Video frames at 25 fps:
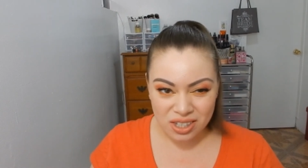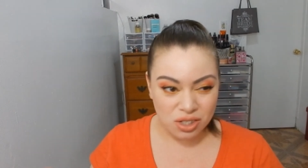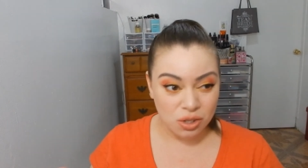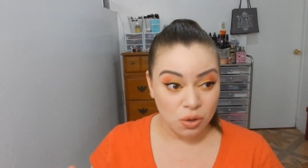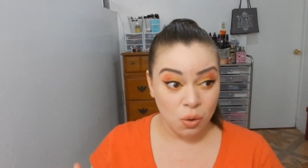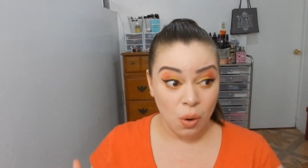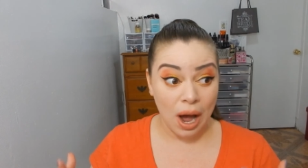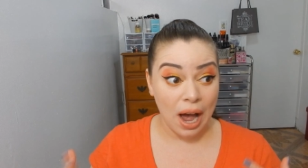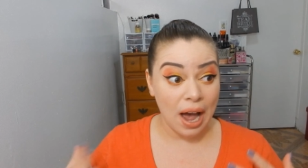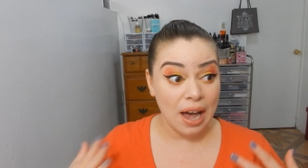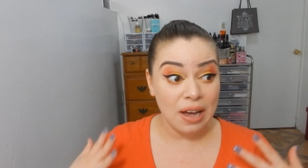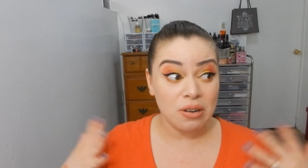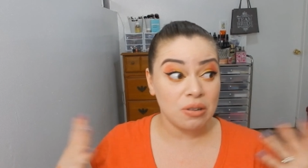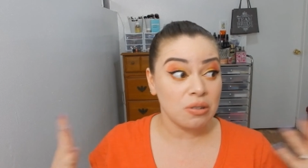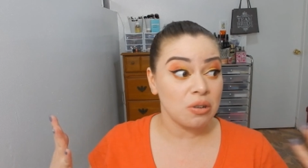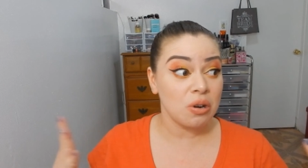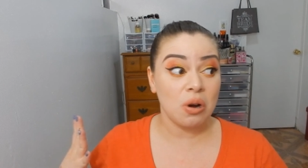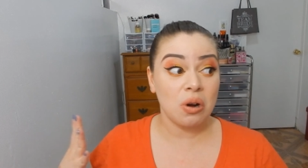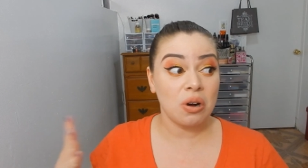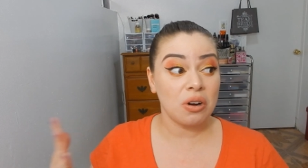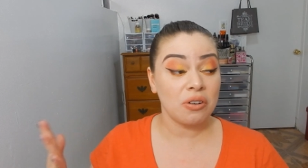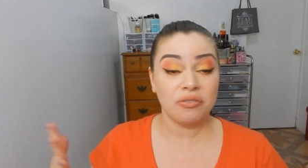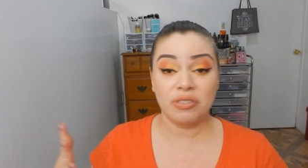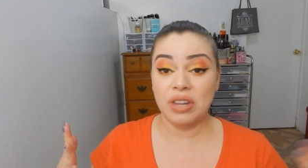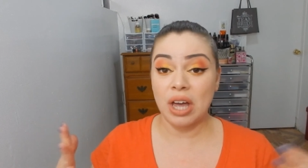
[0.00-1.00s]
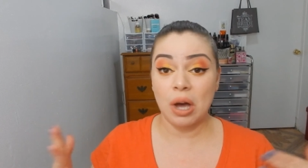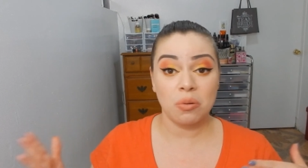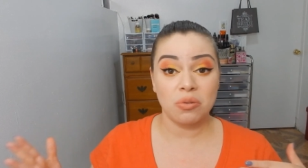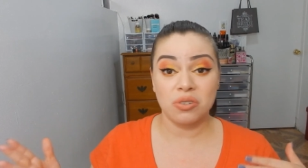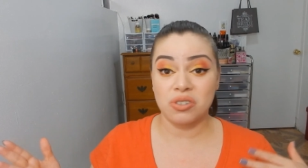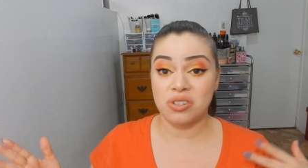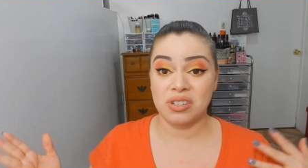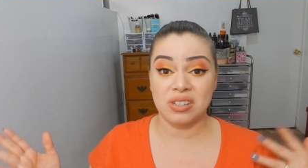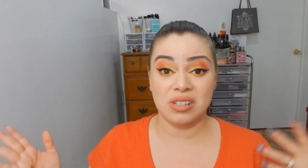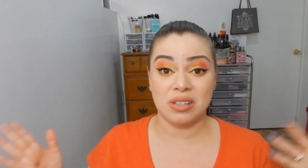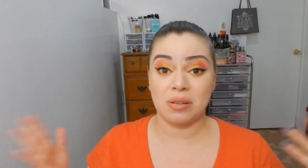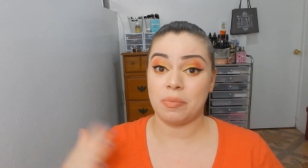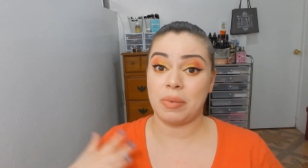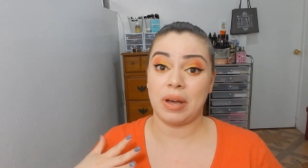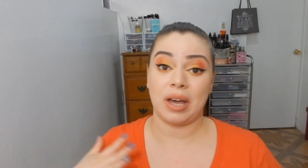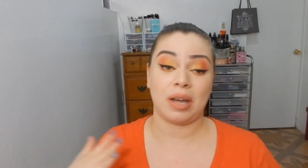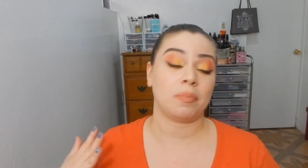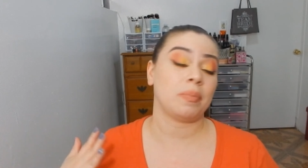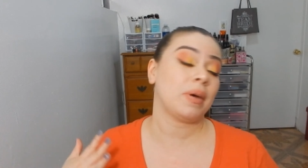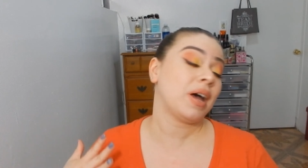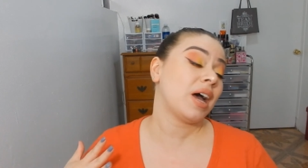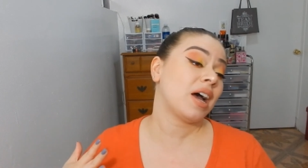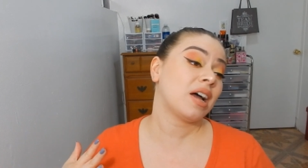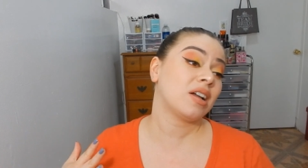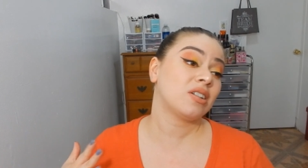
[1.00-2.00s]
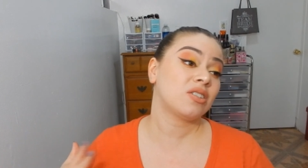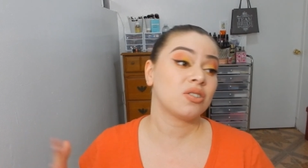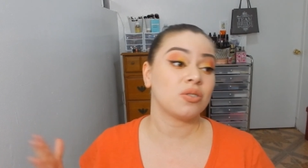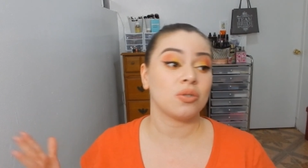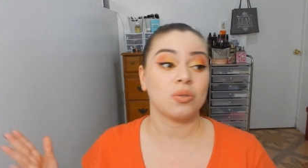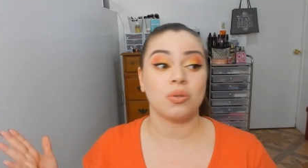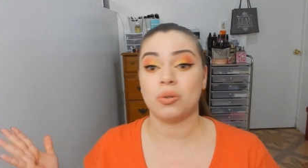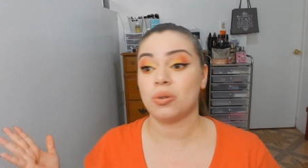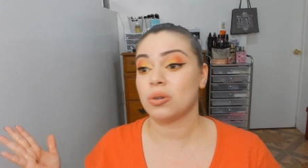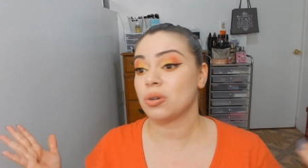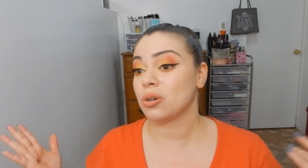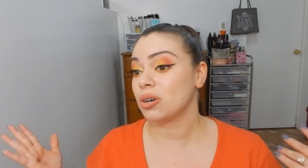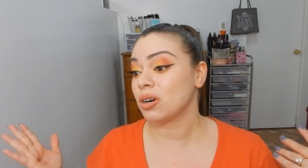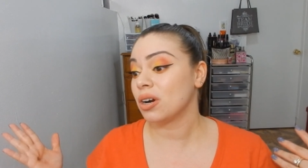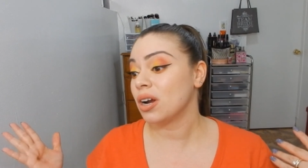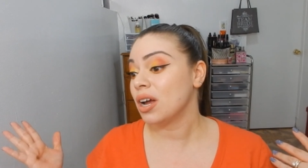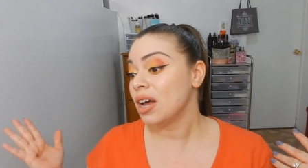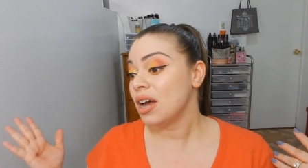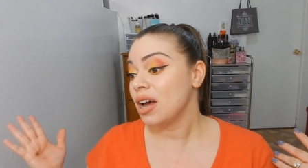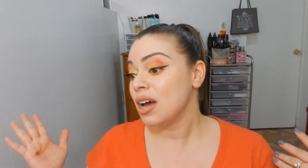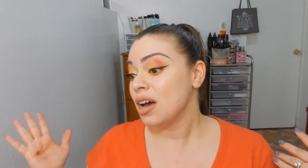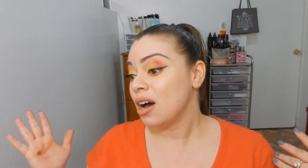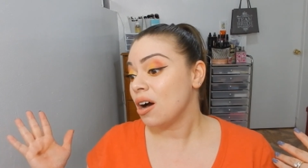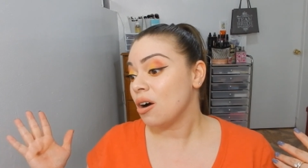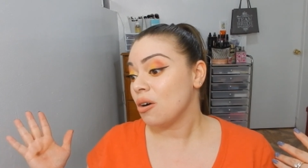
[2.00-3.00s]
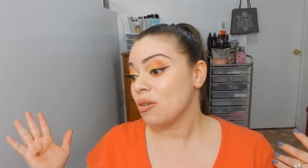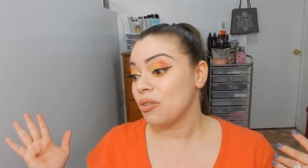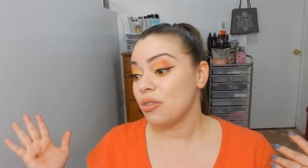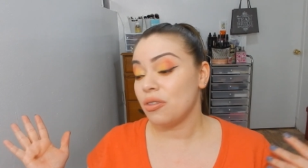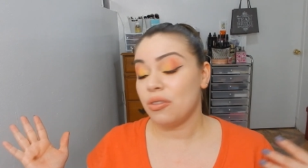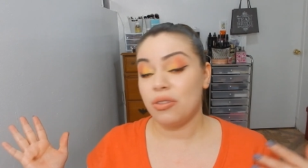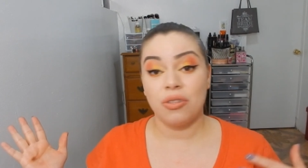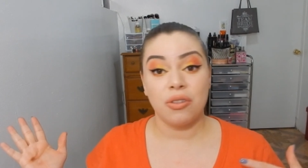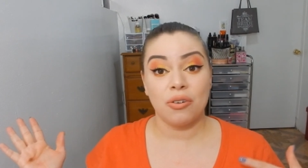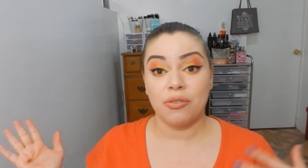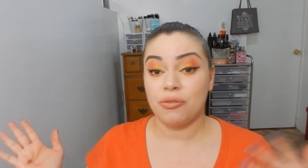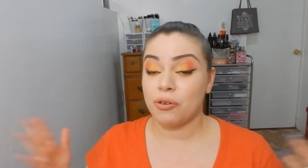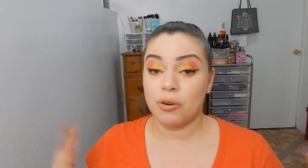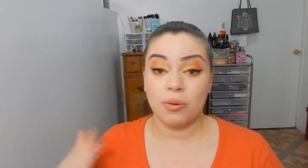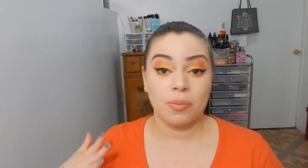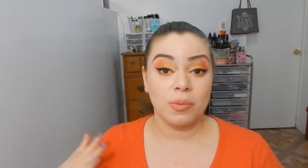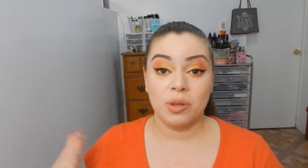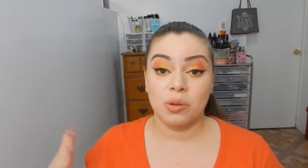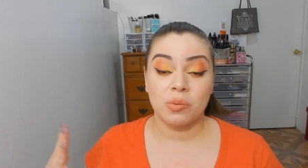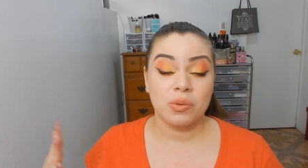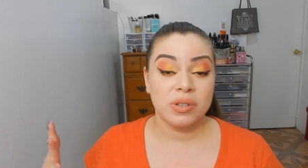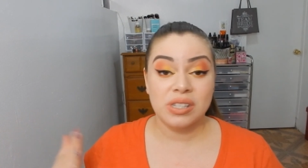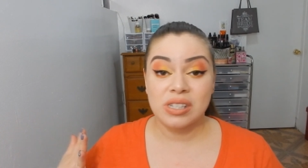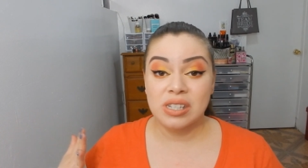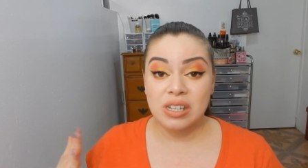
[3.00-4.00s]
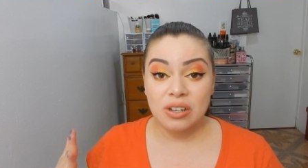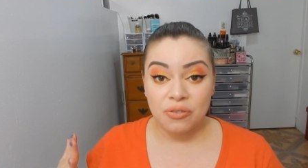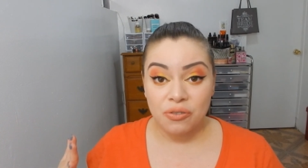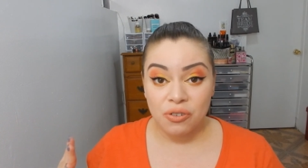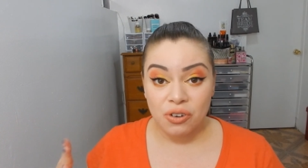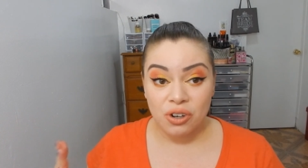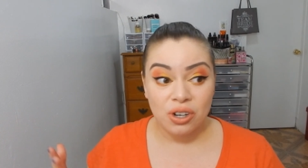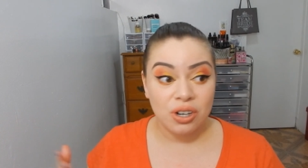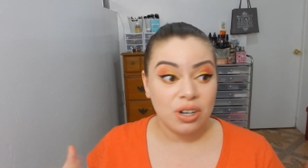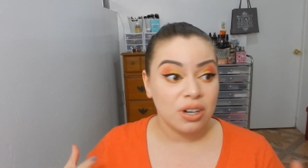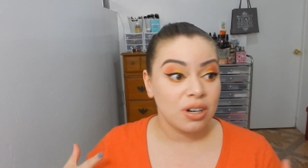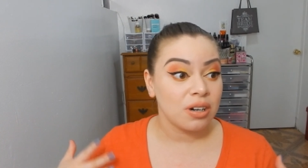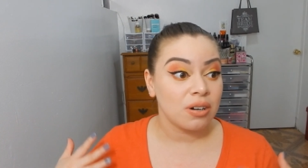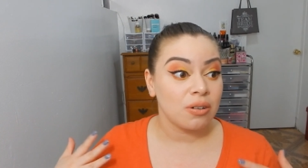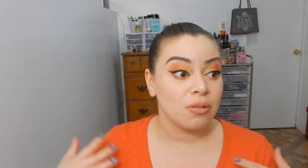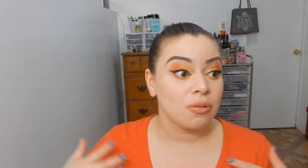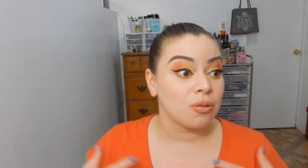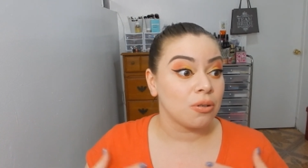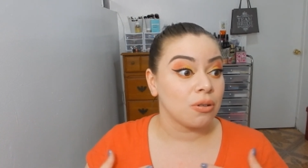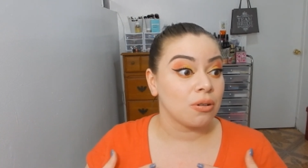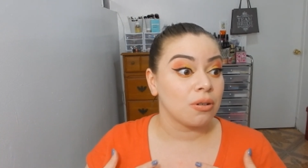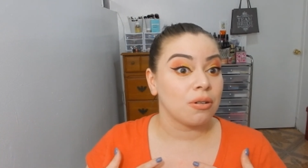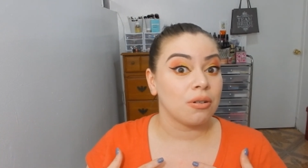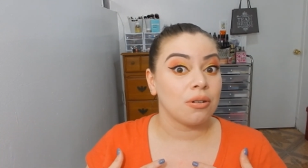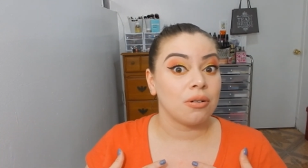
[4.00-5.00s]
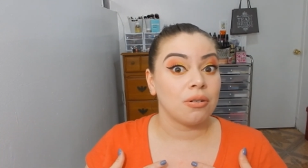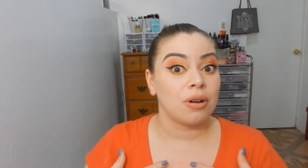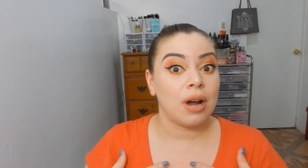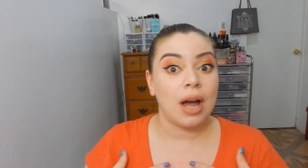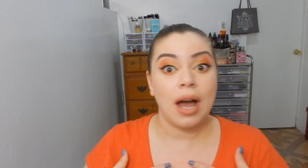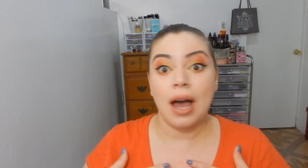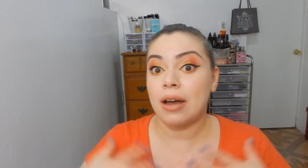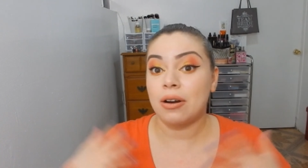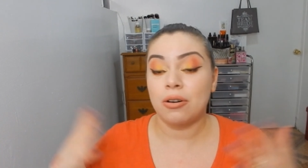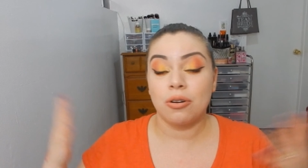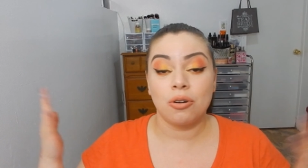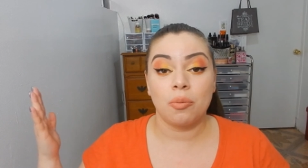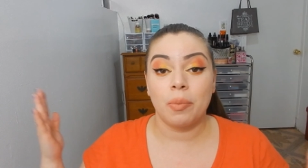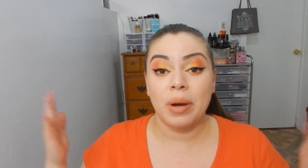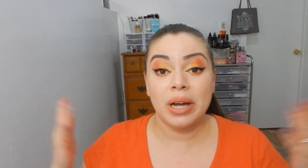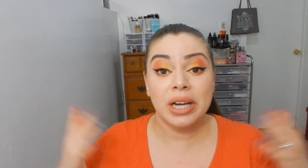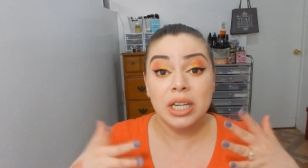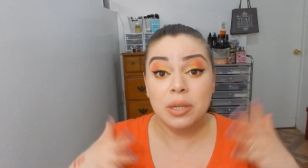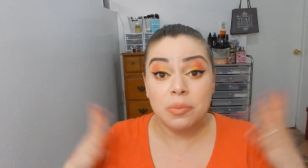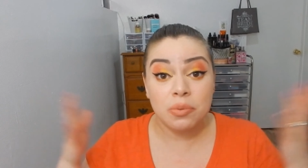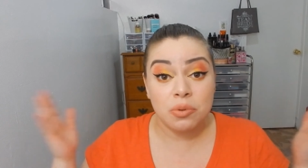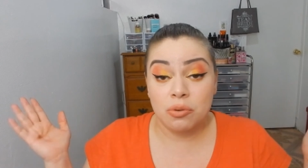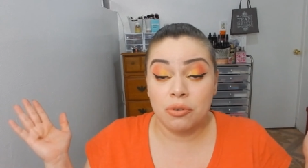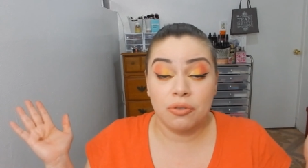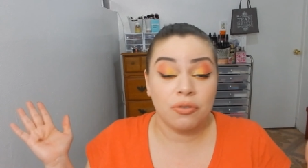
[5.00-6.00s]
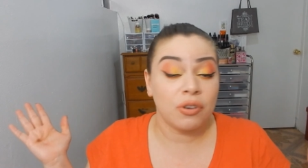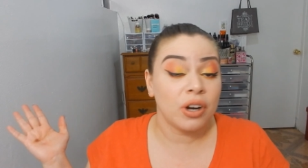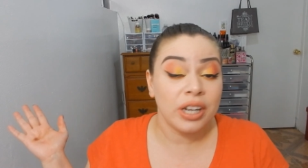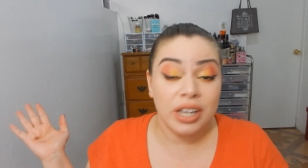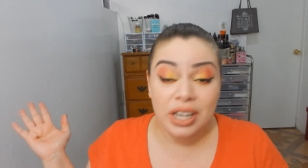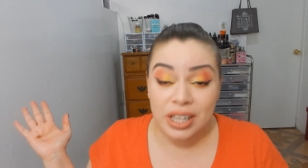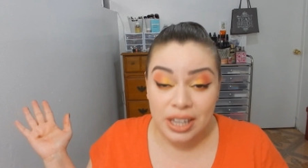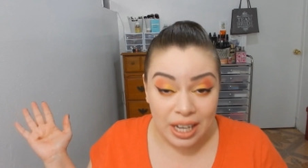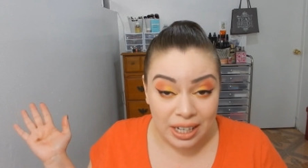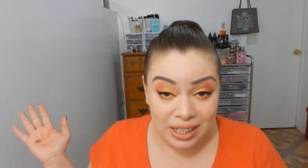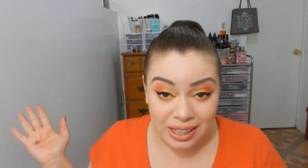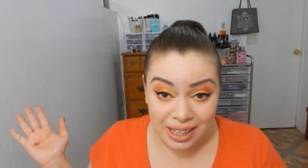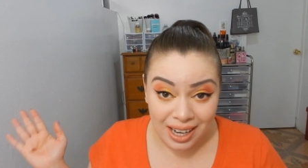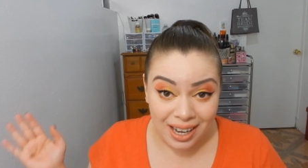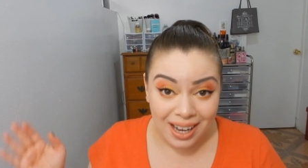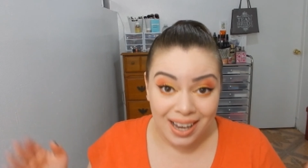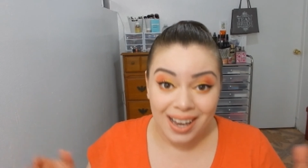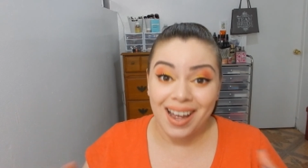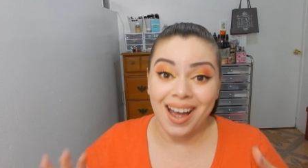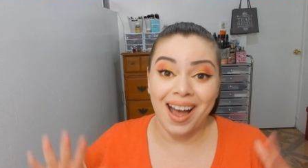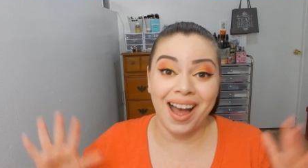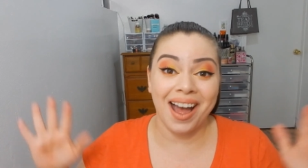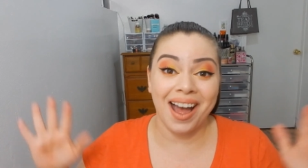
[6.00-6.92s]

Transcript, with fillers: So I don't know if that was just a bad batch or the formula was different or I don't know, my lips were funky that day.